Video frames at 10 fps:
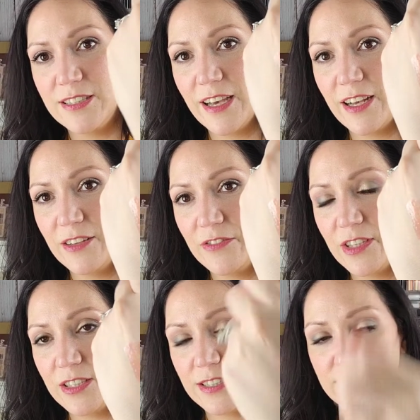
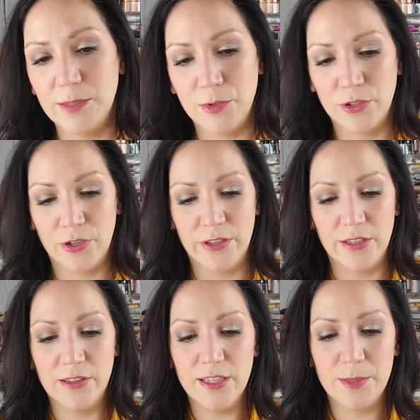definitely similar on the
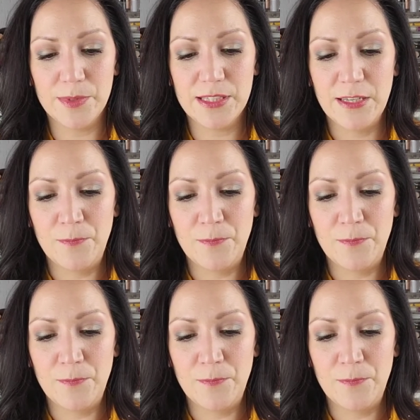lips.